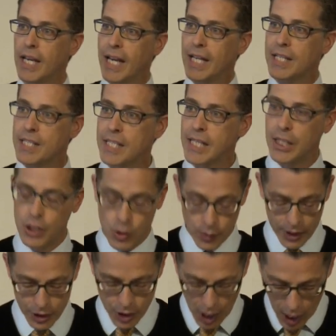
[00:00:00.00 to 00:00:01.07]
and seek to
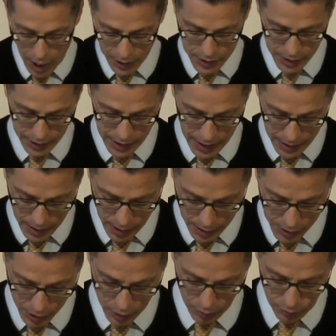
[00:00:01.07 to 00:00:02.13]
intoxicate
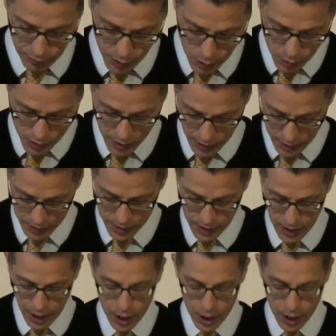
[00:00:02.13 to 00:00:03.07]
us, confuse us,